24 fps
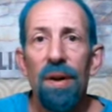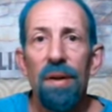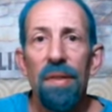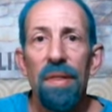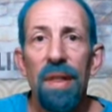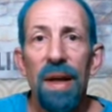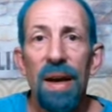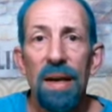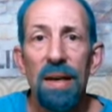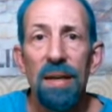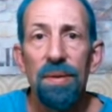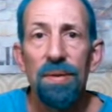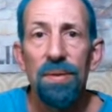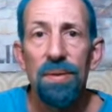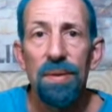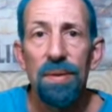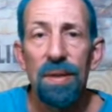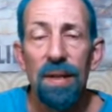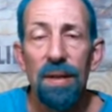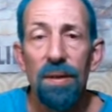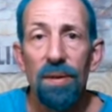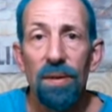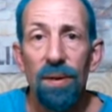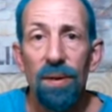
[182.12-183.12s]
that is
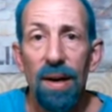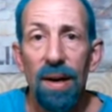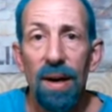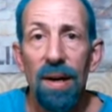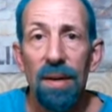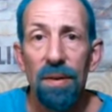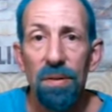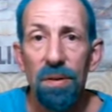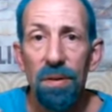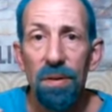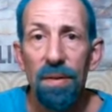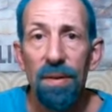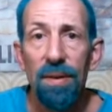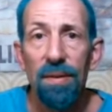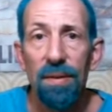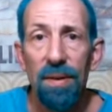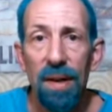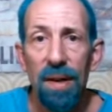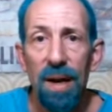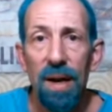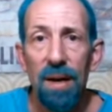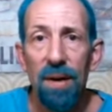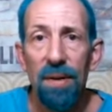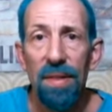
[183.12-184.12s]
still under the
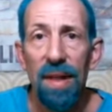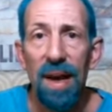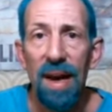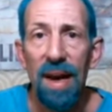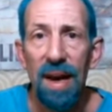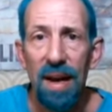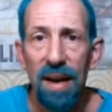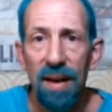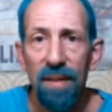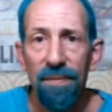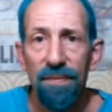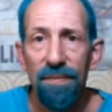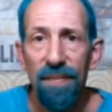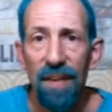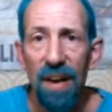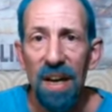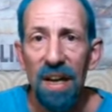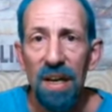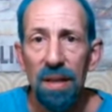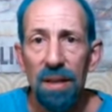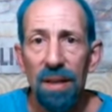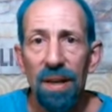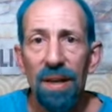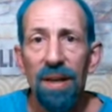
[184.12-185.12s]
law that have
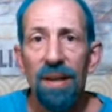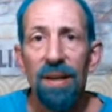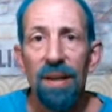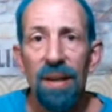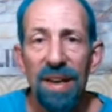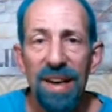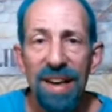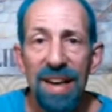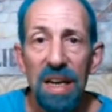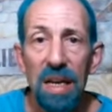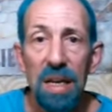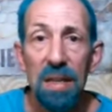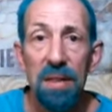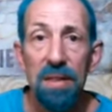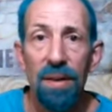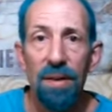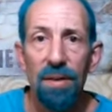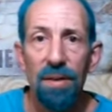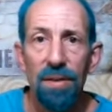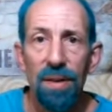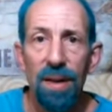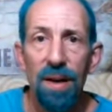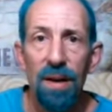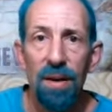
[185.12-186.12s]
faith in the
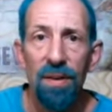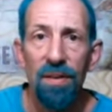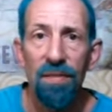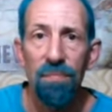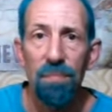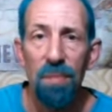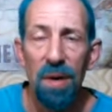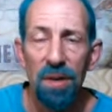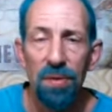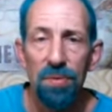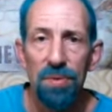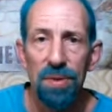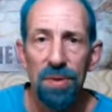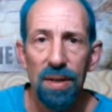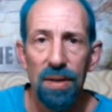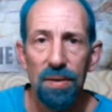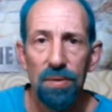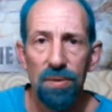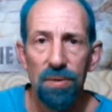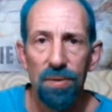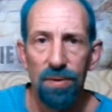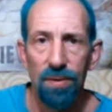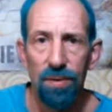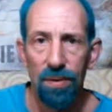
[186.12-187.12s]
law of
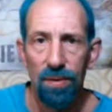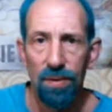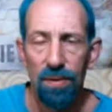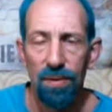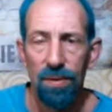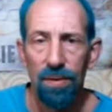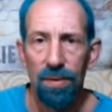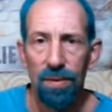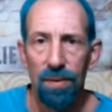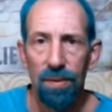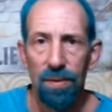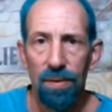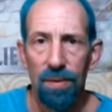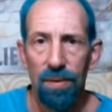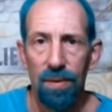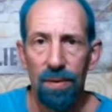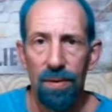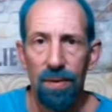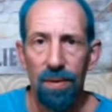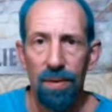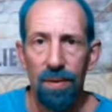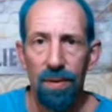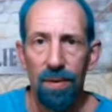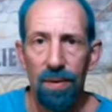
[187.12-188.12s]
Moses.
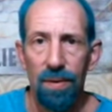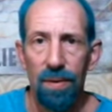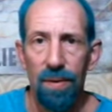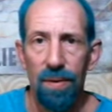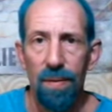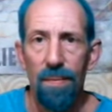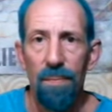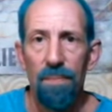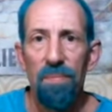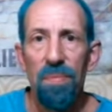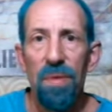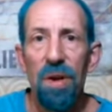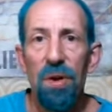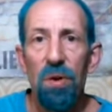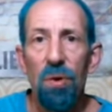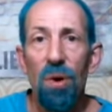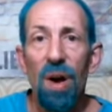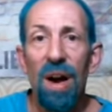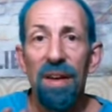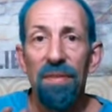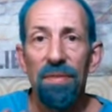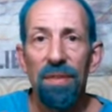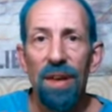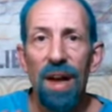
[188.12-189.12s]
You
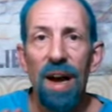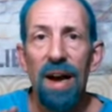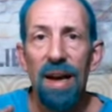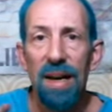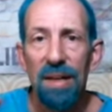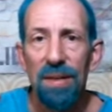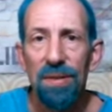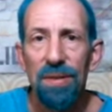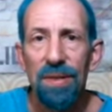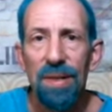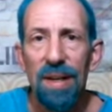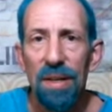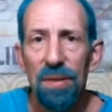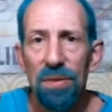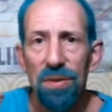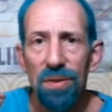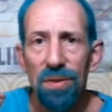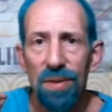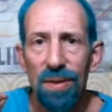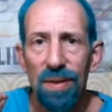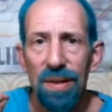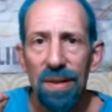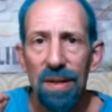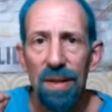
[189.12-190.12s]
have got
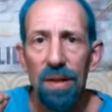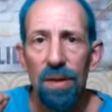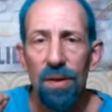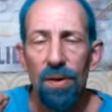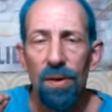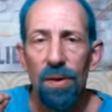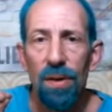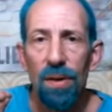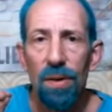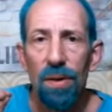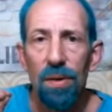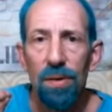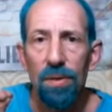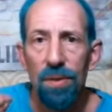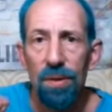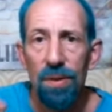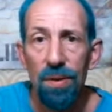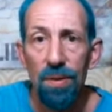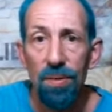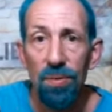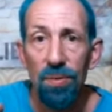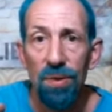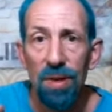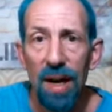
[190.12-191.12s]
essentially
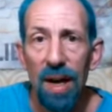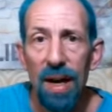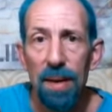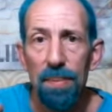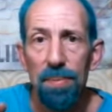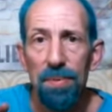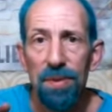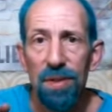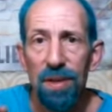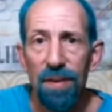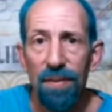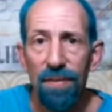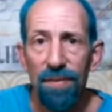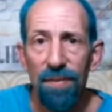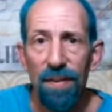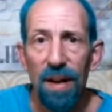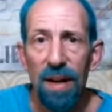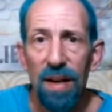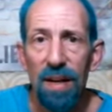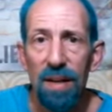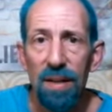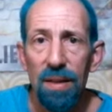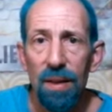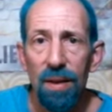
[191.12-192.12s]
two types of
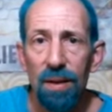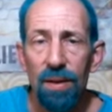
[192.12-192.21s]
faith